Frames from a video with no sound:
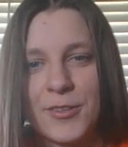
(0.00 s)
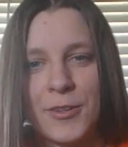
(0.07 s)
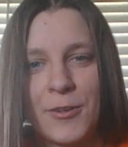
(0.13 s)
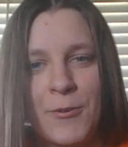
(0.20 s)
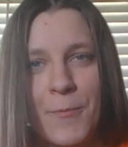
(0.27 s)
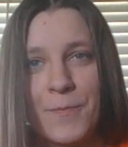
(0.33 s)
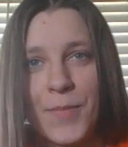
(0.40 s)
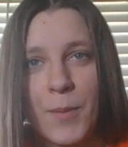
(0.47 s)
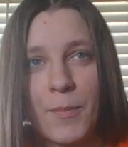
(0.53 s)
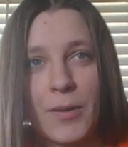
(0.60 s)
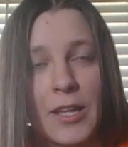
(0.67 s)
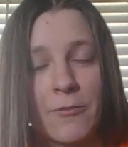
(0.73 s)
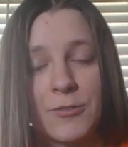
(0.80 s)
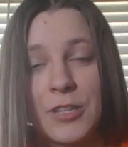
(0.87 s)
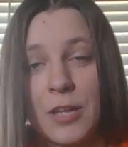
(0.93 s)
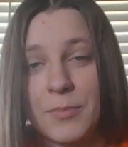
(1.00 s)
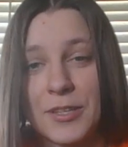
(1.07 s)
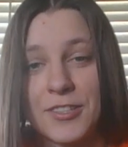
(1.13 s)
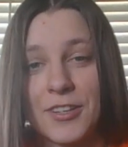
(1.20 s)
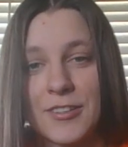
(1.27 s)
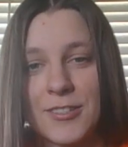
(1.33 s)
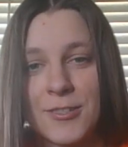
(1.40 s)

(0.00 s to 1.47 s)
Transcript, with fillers: you, my life would not be as good.